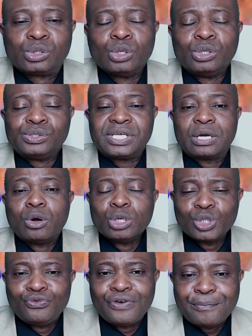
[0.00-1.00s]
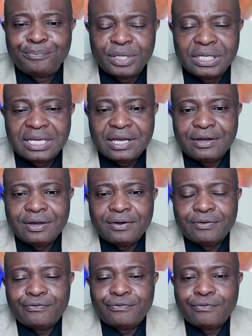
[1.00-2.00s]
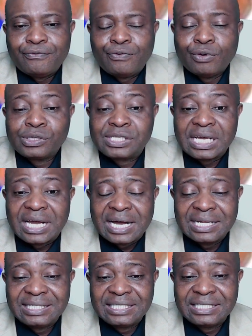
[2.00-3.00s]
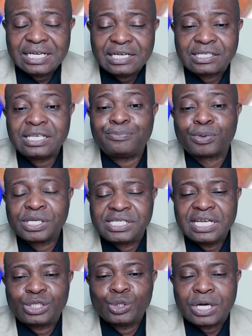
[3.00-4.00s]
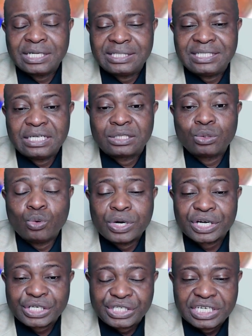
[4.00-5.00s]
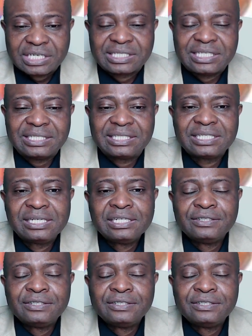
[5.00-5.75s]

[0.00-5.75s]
So the Court of Appeal was a candidate, the presidential candidate who were rejected,